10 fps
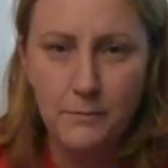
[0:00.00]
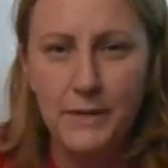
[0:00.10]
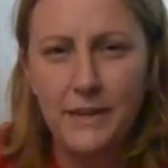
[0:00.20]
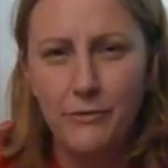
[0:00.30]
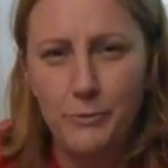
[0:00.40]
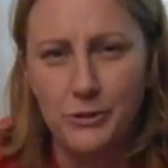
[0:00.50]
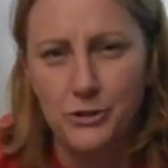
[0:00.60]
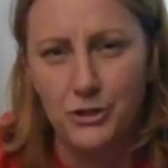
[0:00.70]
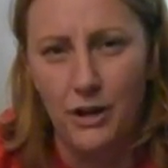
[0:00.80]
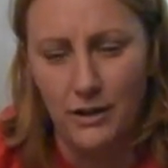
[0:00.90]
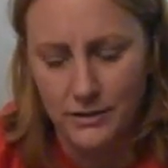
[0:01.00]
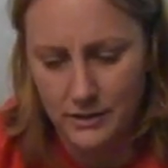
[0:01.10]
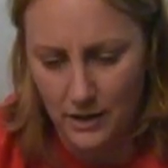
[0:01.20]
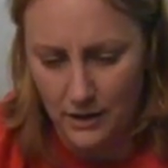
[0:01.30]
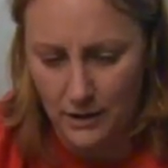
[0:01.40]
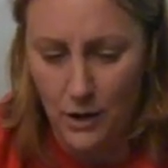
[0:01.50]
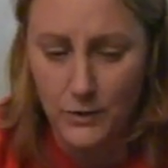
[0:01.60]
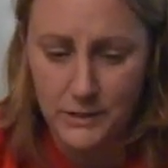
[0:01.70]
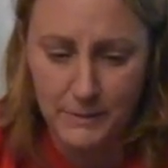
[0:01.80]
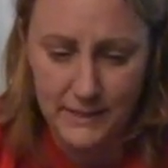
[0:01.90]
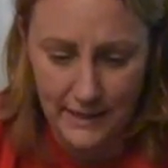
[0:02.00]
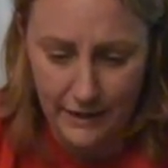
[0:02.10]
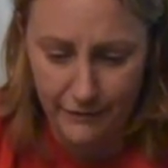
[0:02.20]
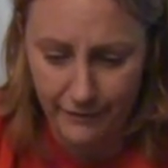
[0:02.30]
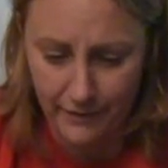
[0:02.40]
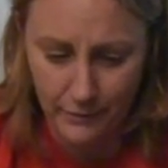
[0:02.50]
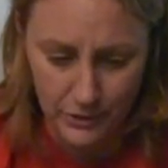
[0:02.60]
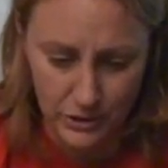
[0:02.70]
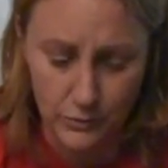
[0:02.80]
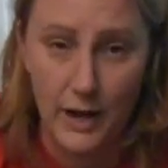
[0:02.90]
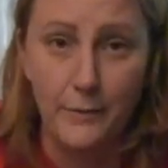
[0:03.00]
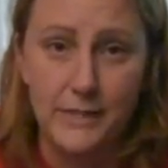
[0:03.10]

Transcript: But never push your dogs. Always be safe, which is why